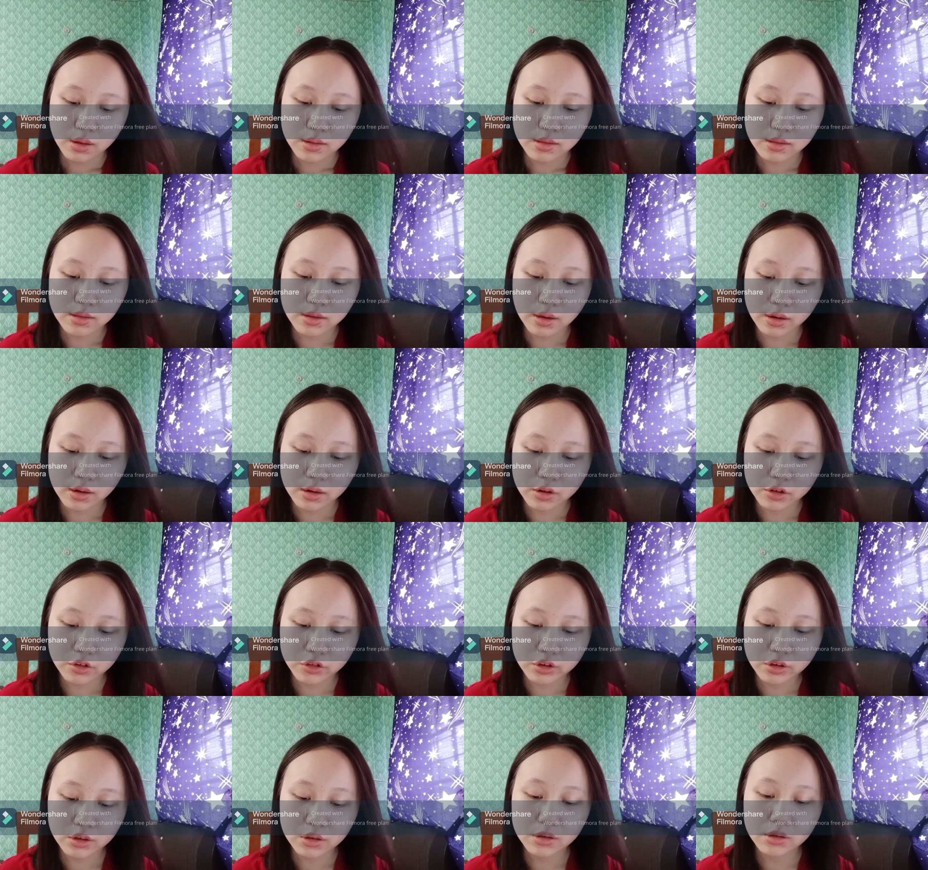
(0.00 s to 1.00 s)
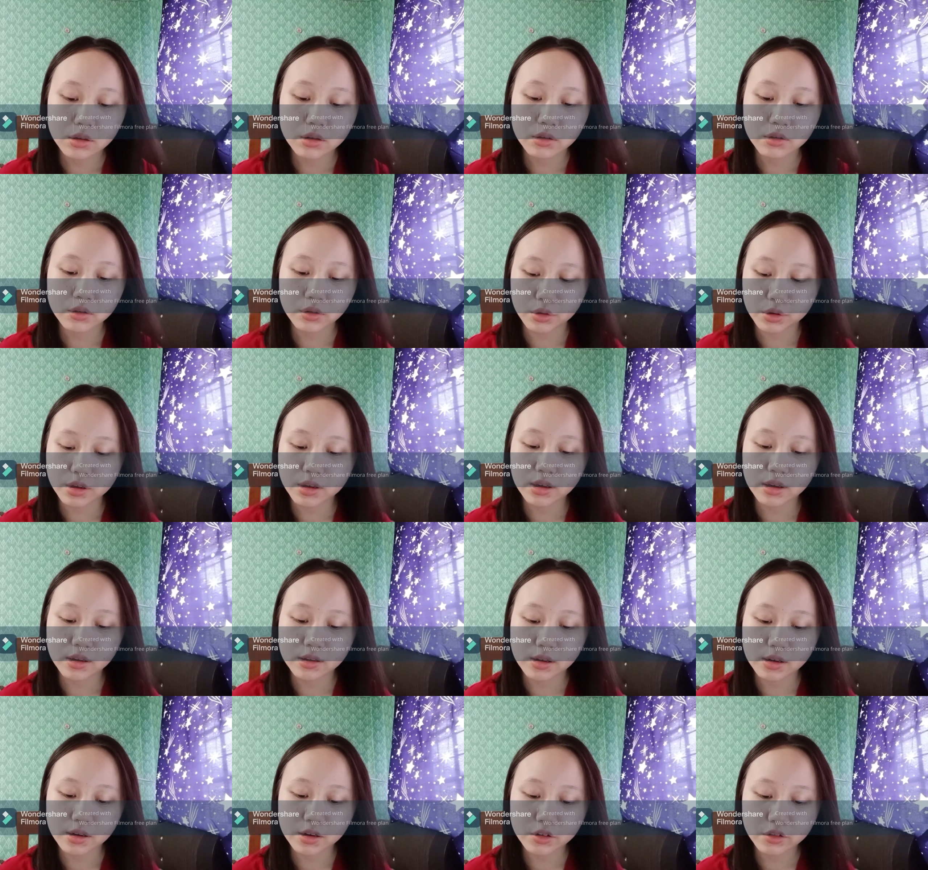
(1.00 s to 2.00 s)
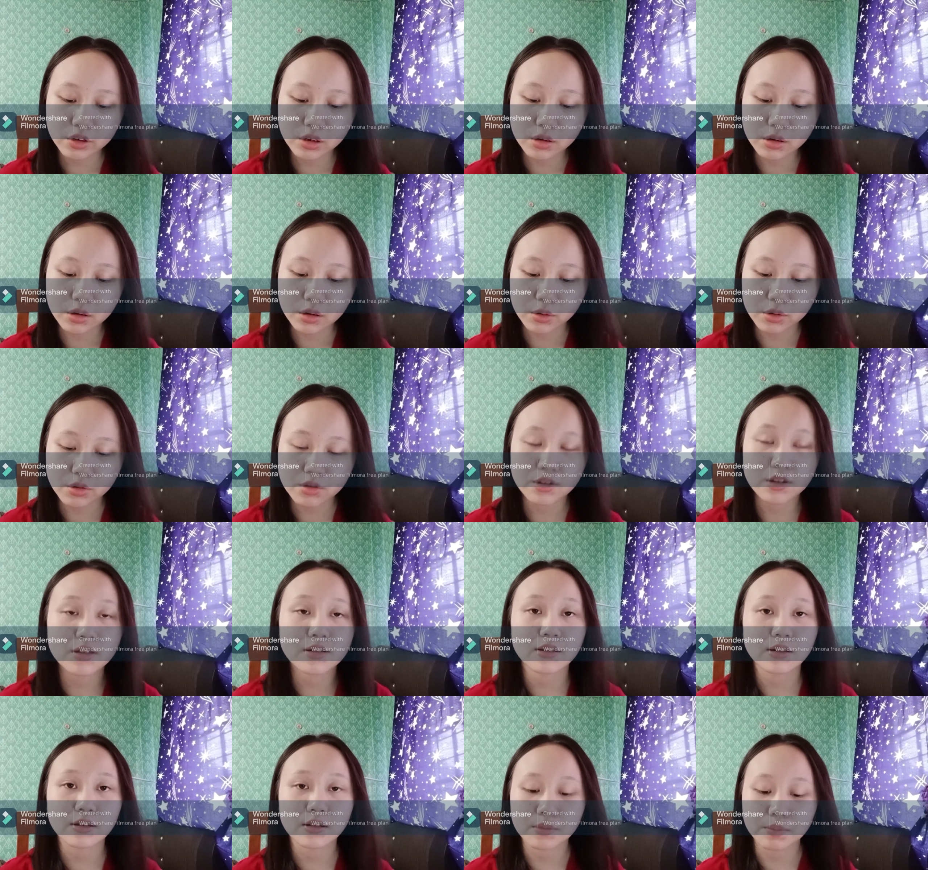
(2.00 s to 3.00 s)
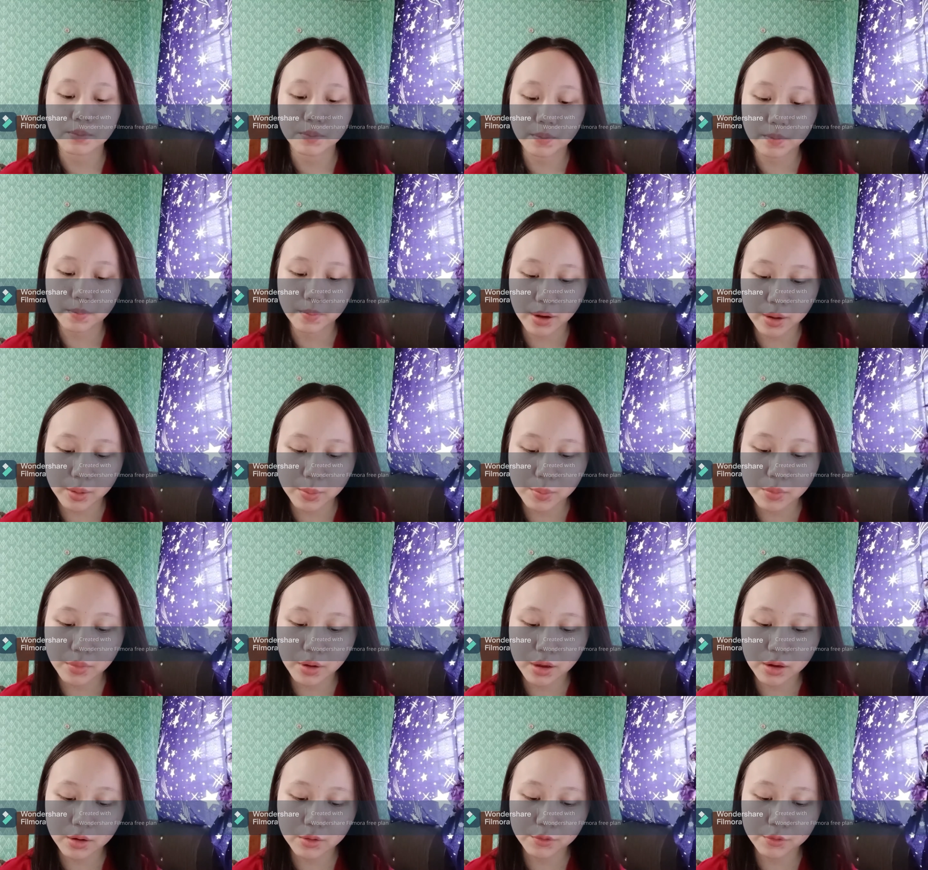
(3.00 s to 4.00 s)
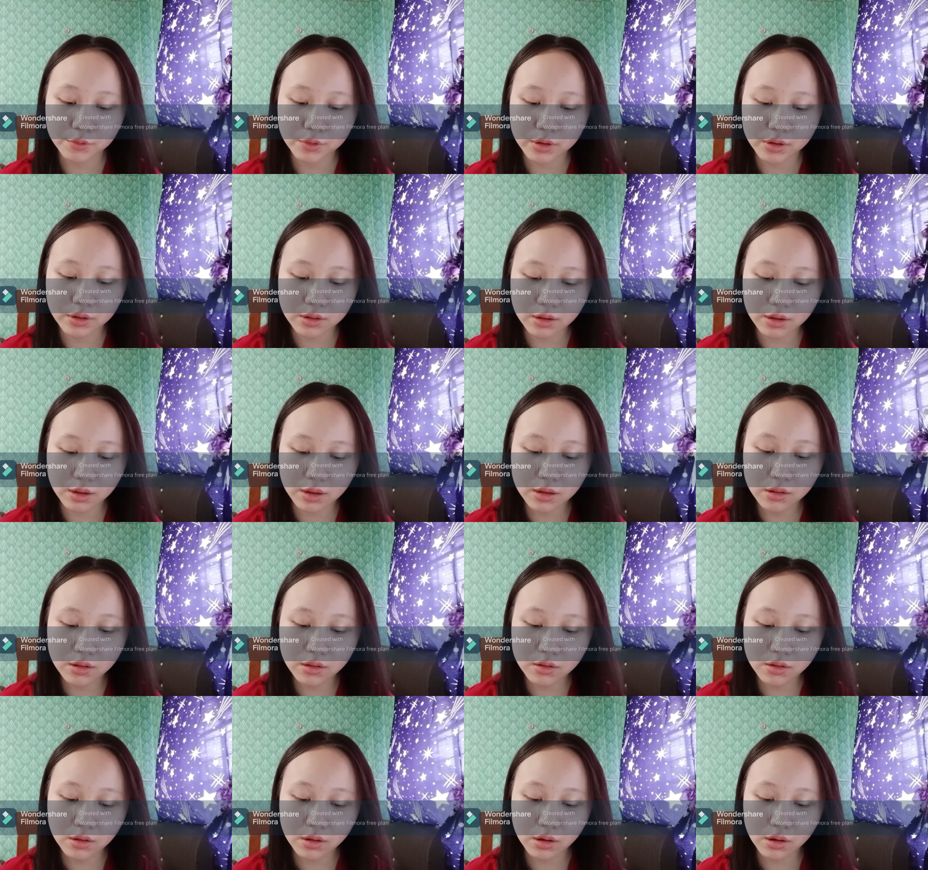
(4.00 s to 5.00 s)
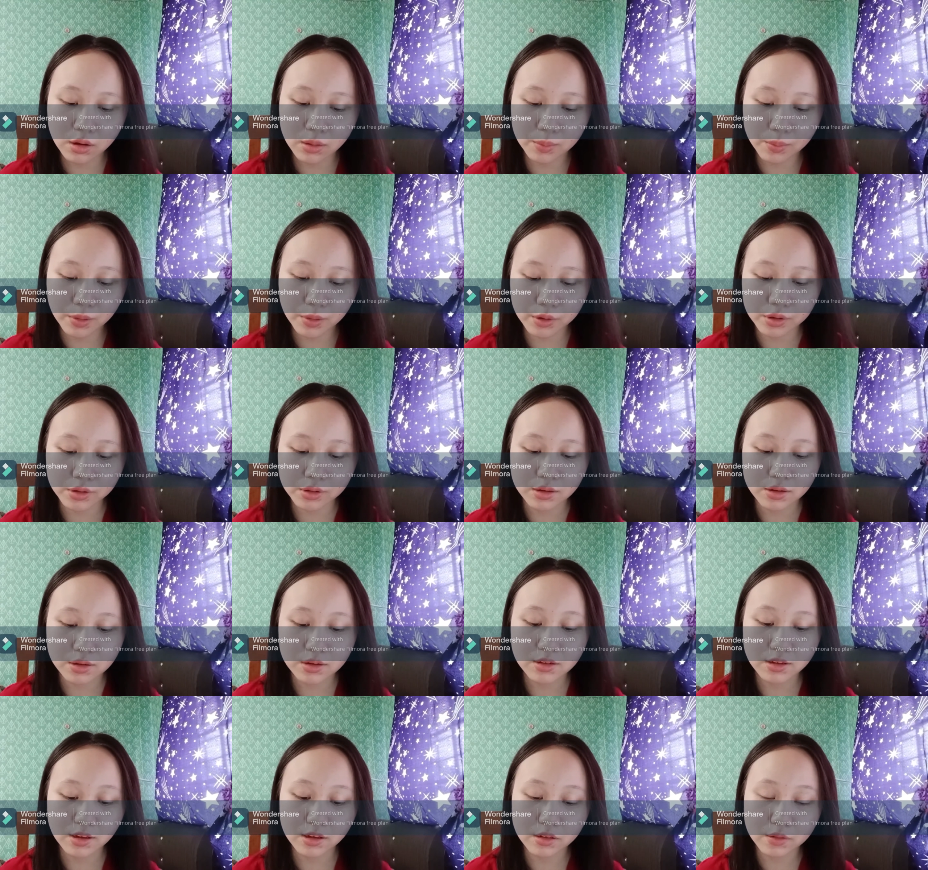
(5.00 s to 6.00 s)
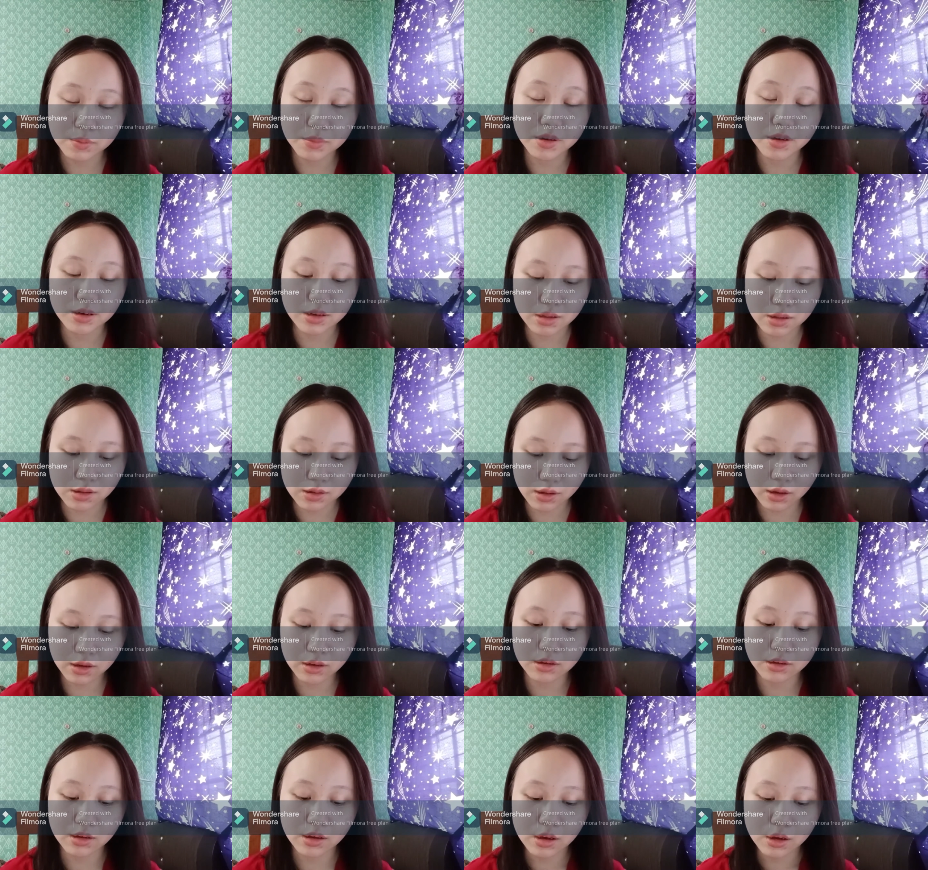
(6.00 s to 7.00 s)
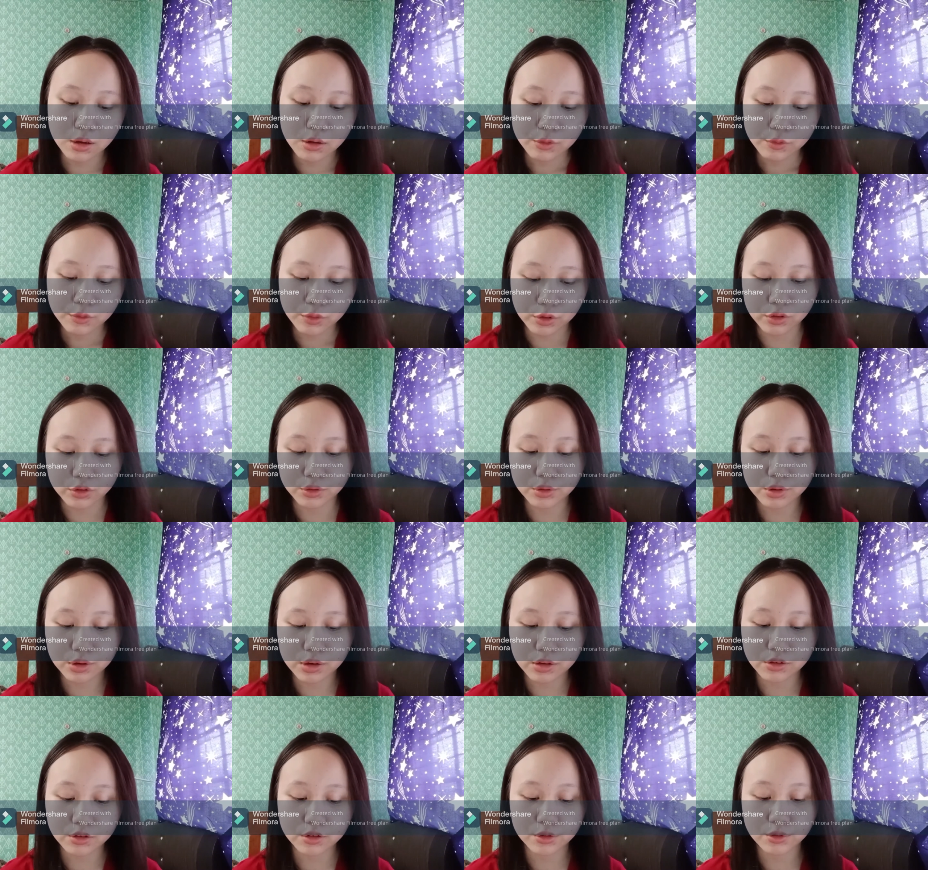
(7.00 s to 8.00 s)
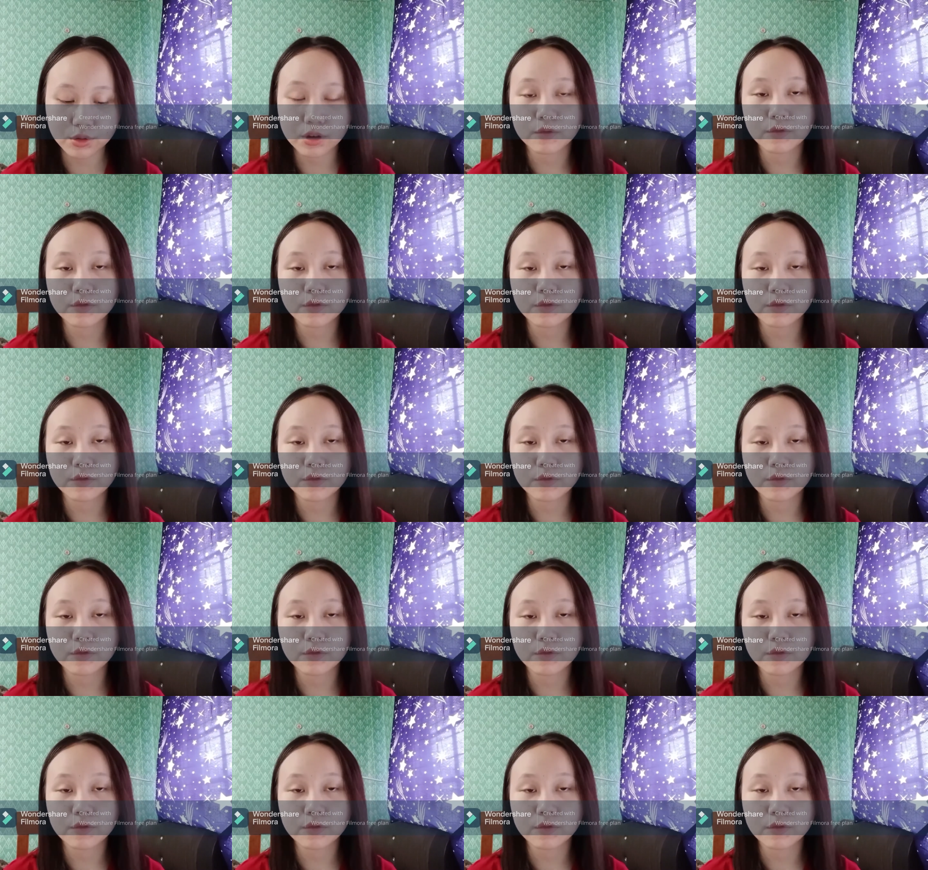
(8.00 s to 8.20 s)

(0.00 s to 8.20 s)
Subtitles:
the energy losses in pipe and fittings apparatus has been designed for students to